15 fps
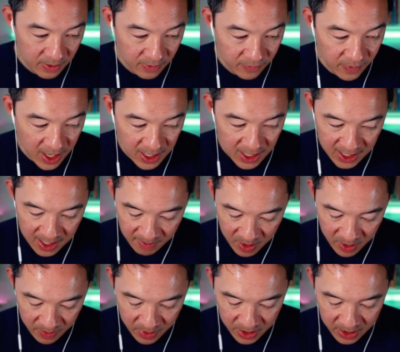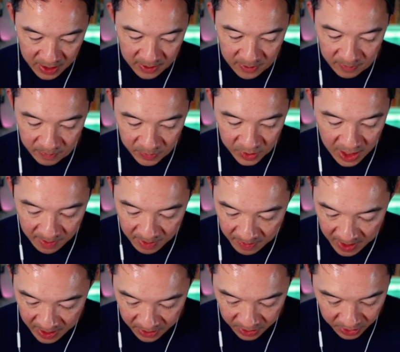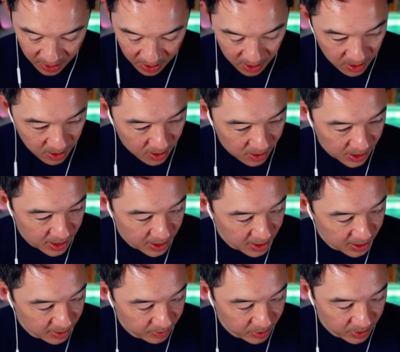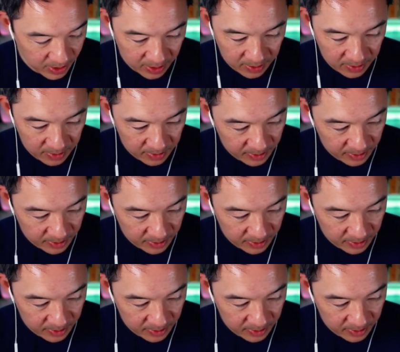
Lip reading: Finding Nemo book, Jamie Baker's all in this book.